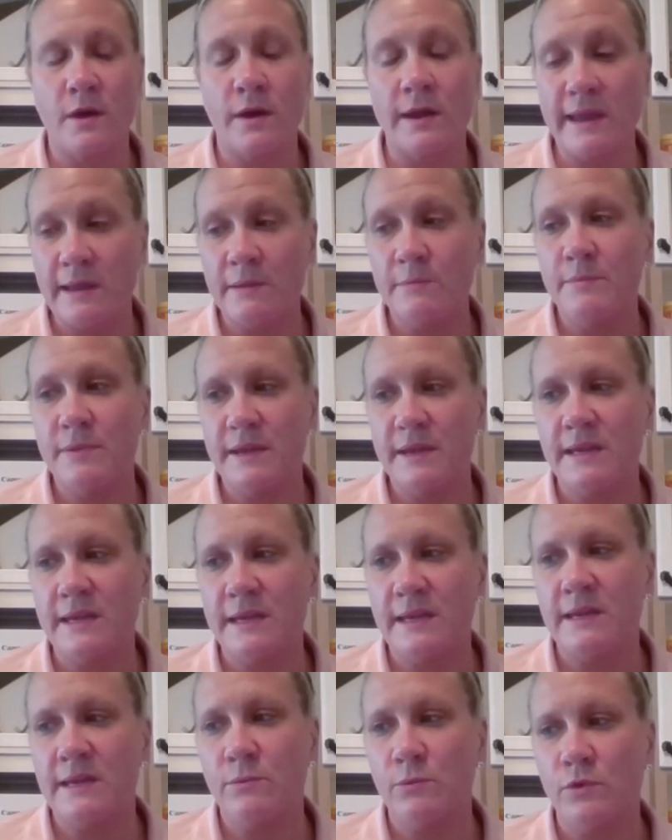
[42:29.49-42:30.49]
in
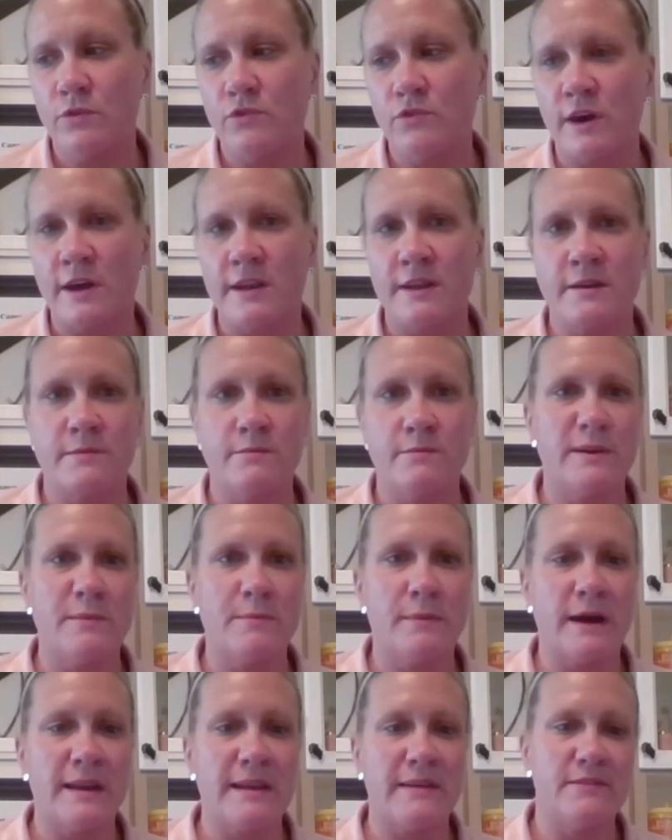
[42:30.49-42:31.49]
PE, we'll try to, we
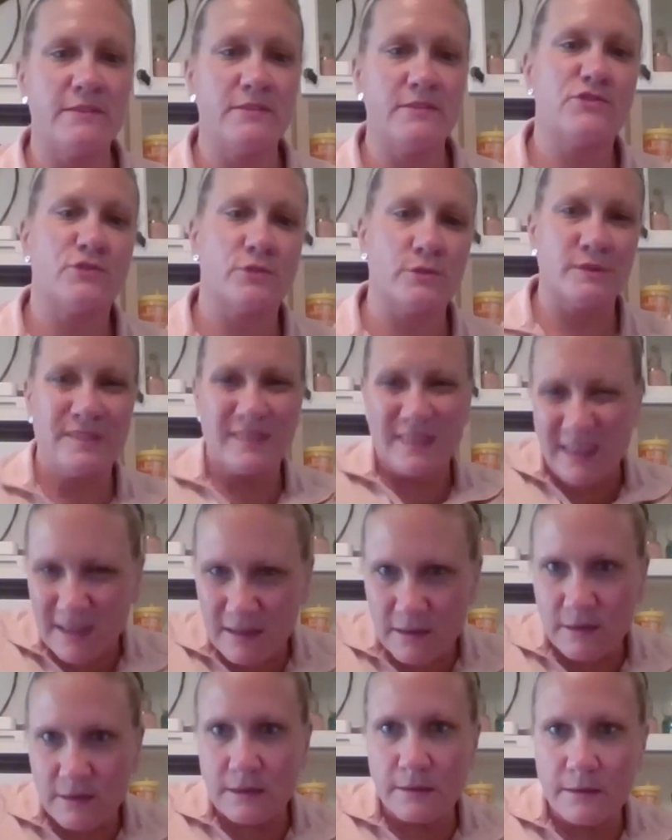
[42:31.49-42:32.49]
might even shorten that
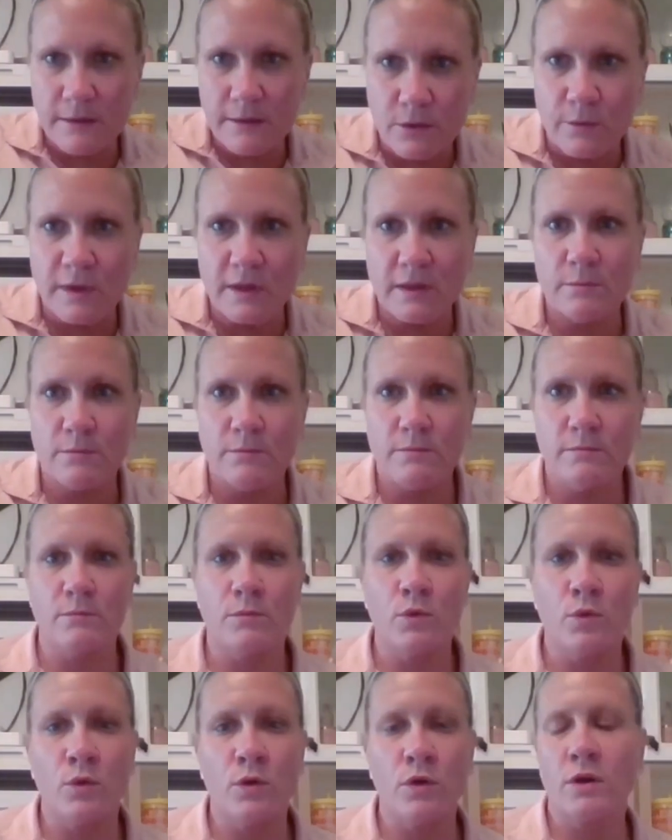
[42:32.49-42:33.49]
a little bit
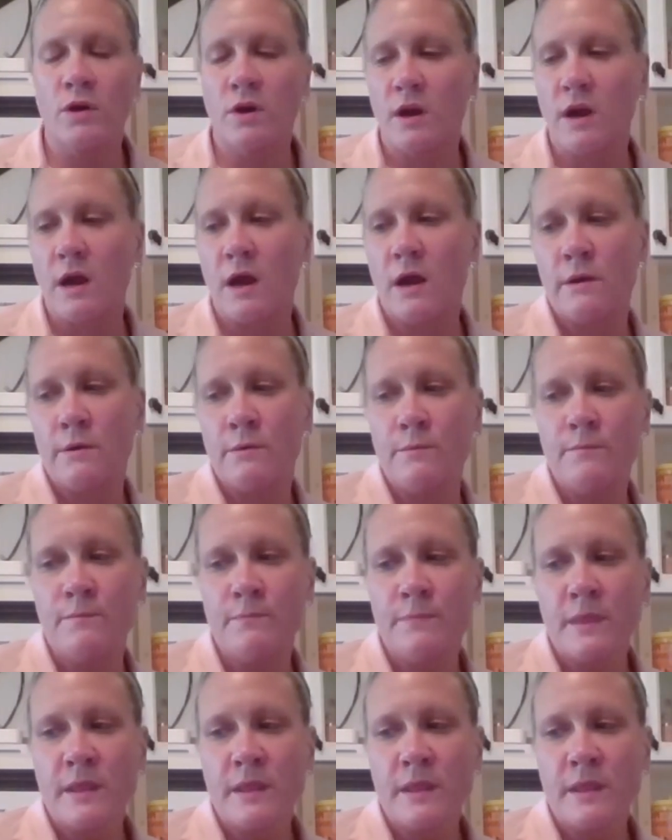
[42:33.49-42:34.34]
more. Um,